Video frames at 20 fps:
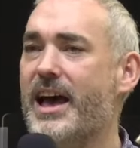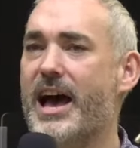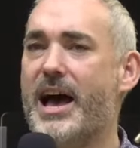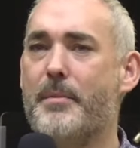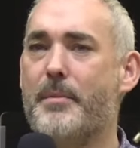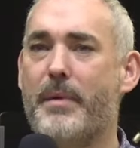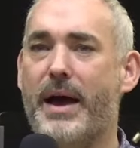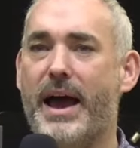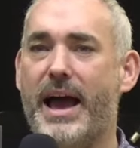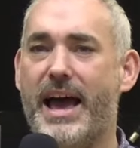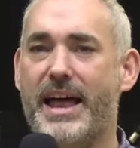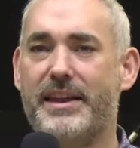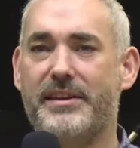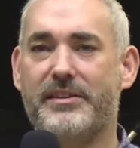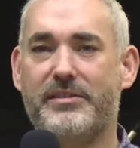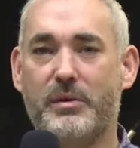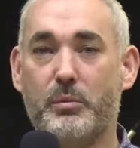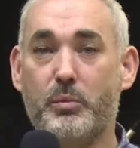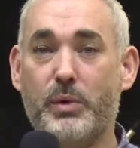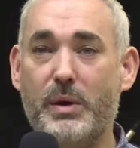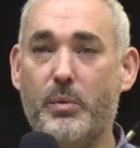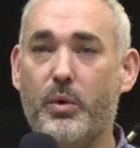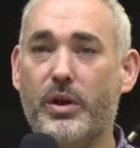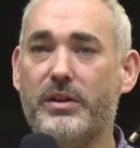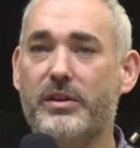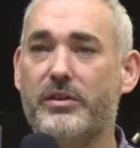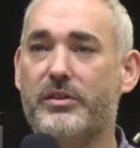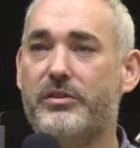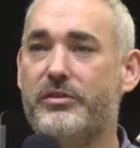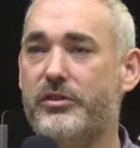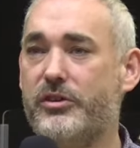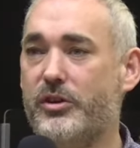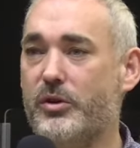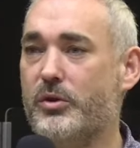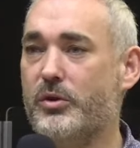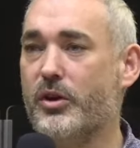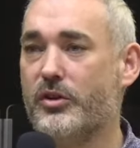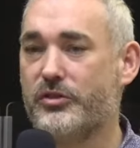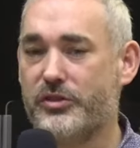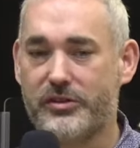And we want
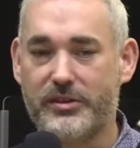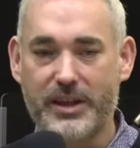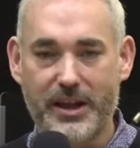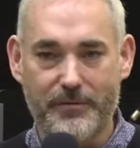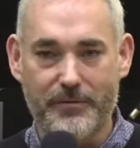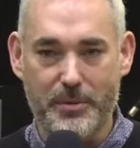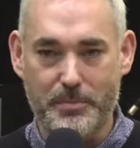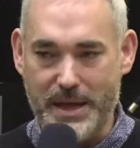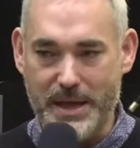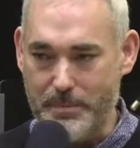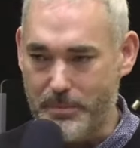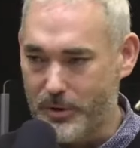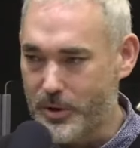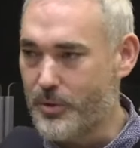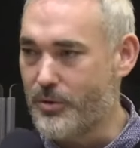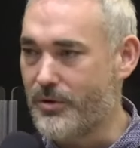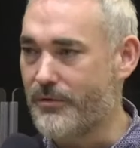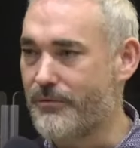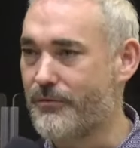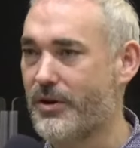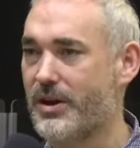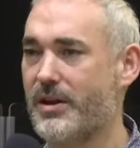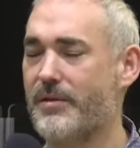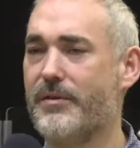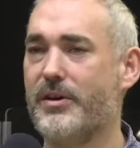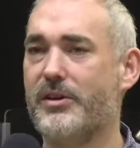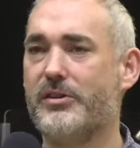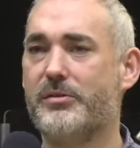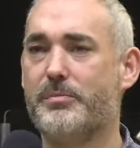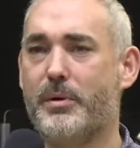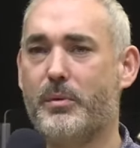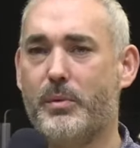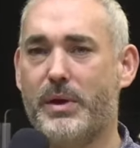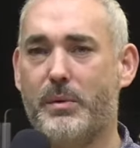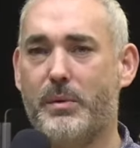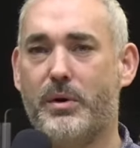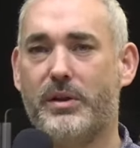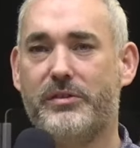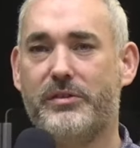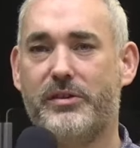to not just love the people who are in front of us, but
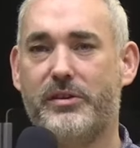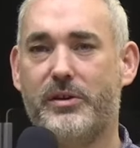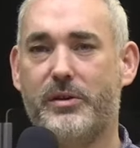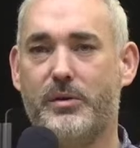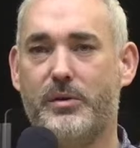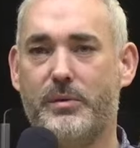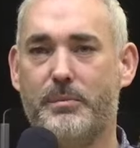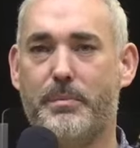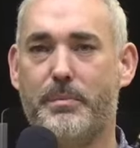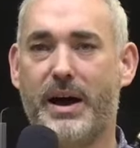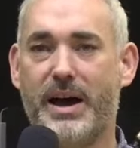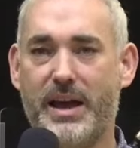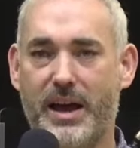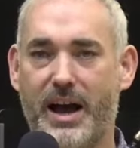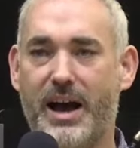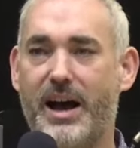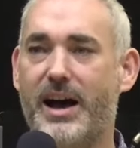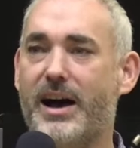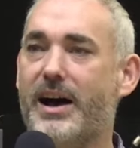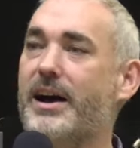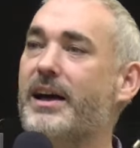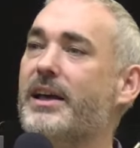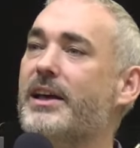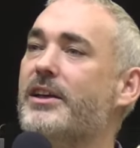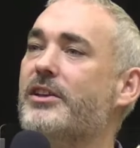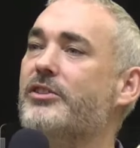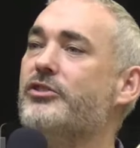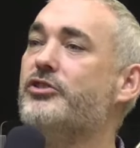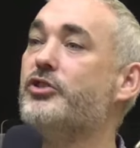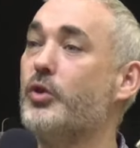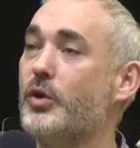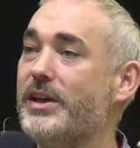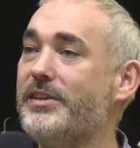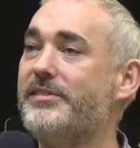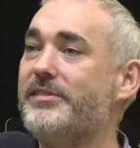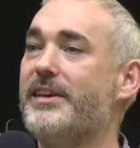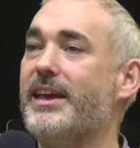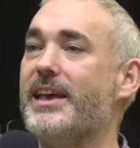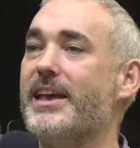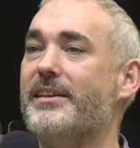we want to, by our
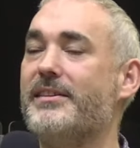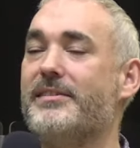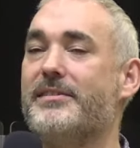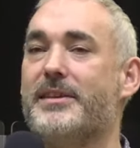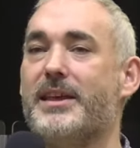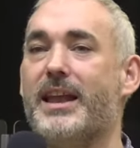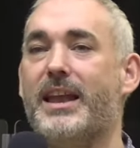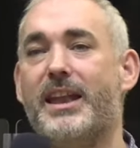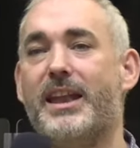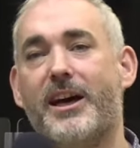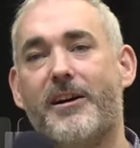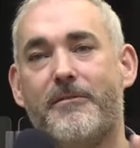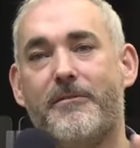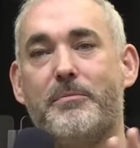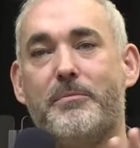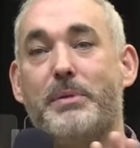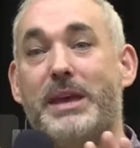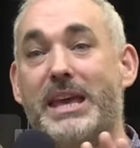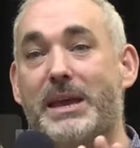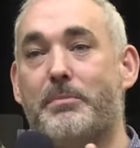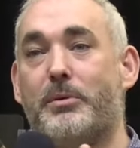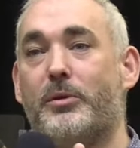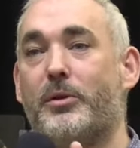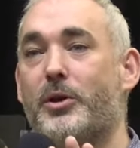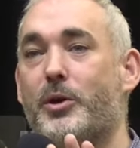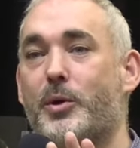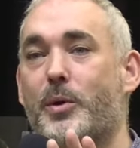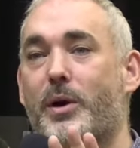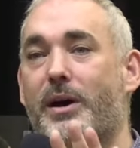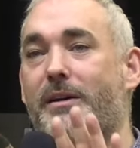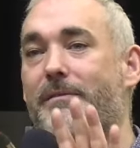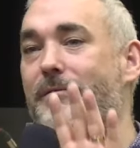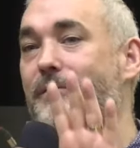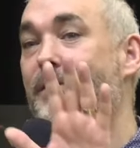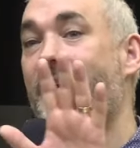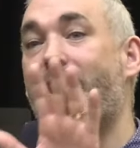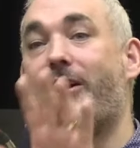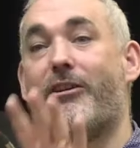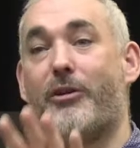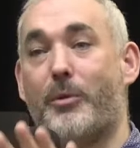choices, love people who are
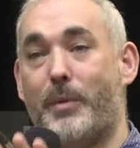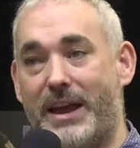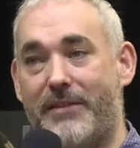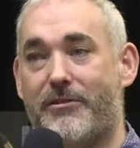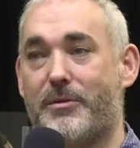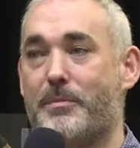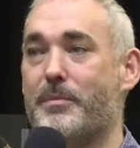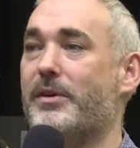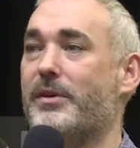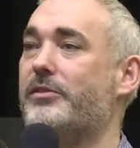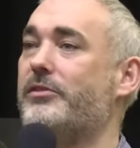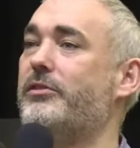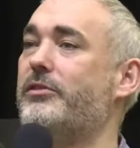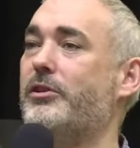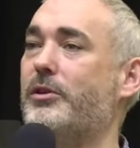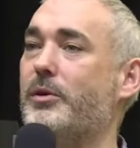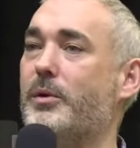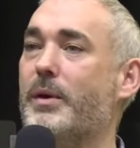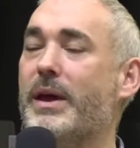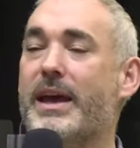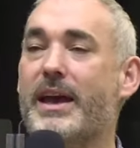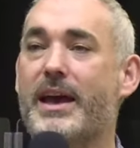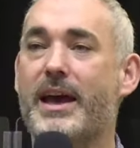far away from us too.